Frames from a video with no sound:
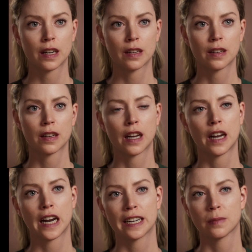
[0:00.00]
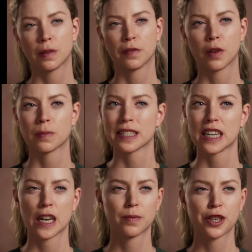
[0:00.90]
MetaHuman
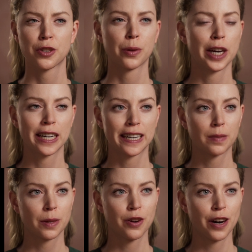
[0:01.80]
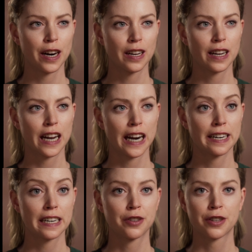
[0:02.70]
Animator. And remember, MetaHuman Animator
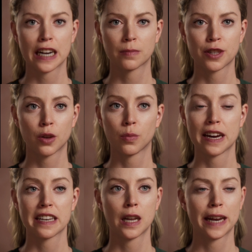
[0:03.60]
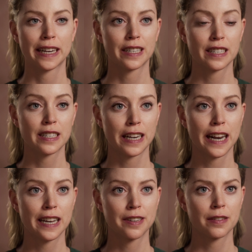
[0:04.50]
is only available
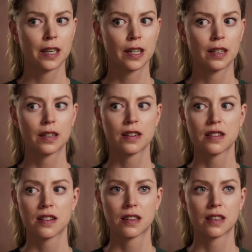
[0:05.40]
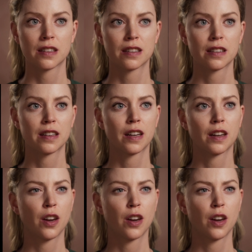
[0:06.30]
for the Unreal Engine 5.2.